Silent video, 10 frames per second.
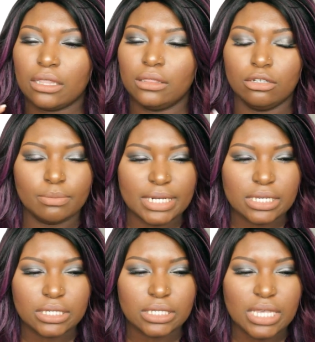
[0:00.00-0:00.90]

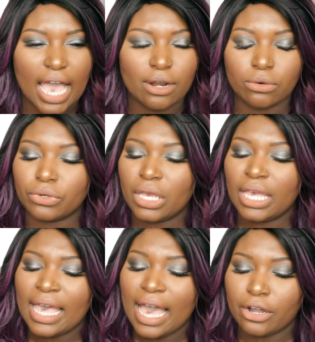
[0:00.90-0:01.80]
luminous. I don't
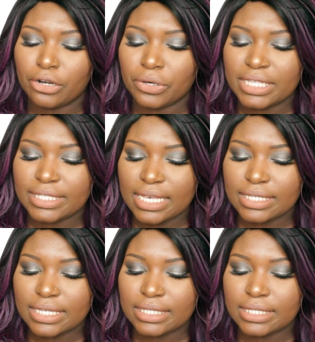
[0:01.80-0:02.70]
know. It
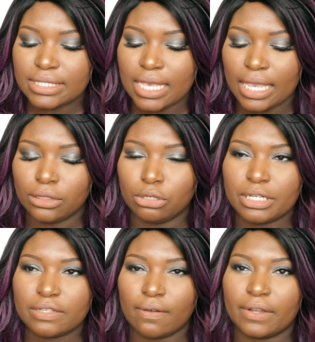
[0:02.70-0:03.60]
says it's a
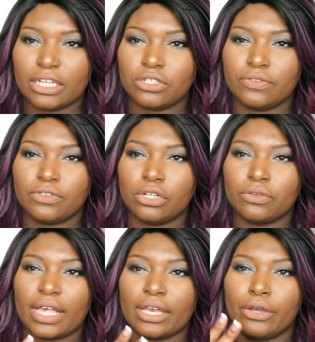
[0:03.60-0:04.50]
luminous foundation, you know,
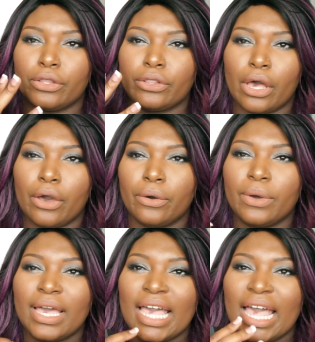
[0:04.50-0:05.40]
like a
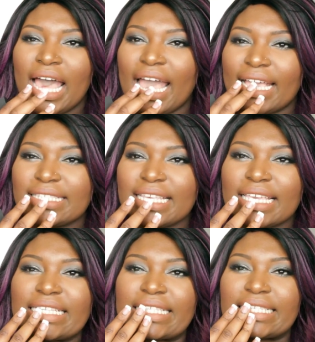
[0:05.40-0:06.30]
glow. I guess I
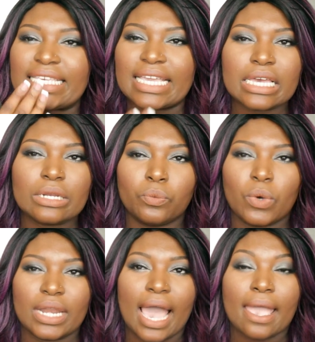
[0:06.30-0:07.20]
can see it
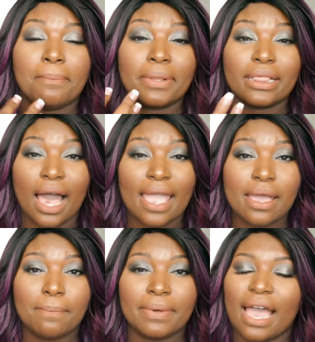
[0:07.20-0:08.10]
when I apply
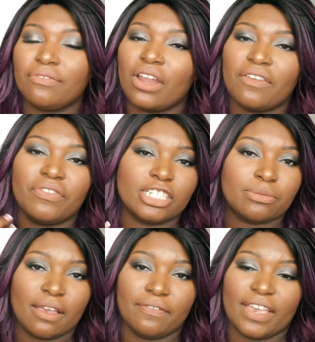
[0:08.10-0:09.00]
it, but after I finish
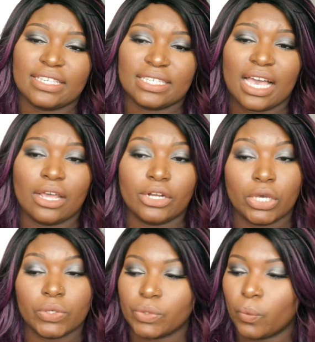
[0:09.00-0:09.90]
my face, it kind of
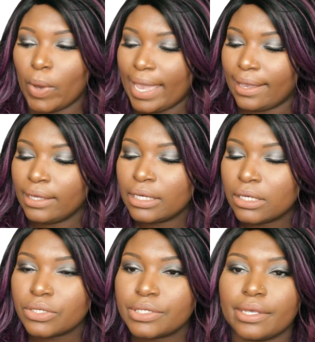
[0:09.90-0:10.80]
goes away.
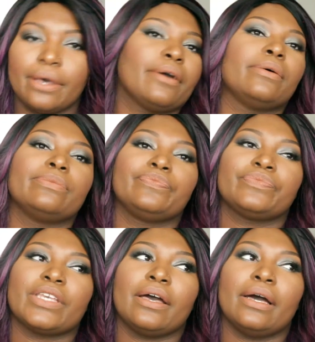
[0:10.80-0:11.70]
So,
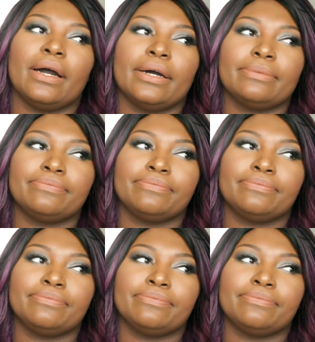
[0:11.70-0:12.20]
I